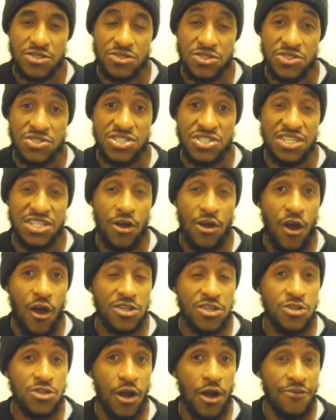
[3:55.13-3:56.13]
The
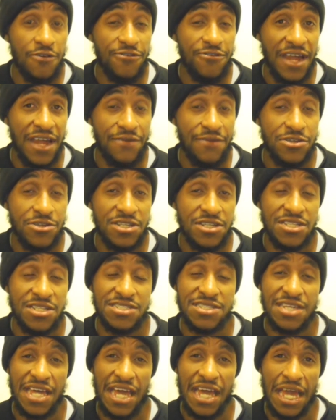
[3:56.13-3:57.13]
Seahawks are favored in
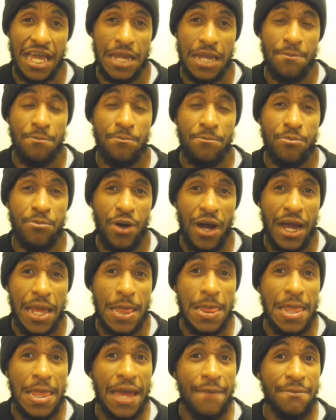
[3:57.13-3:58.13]
this game,
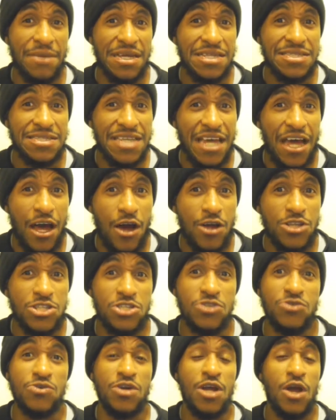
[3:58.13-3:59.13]
but let me tell
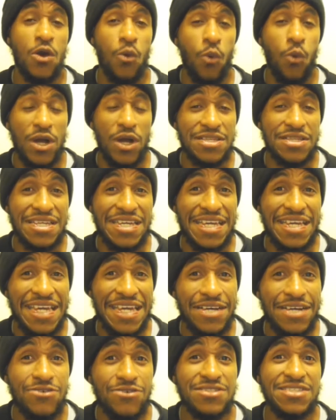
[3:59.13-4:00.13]
you, what the Eagles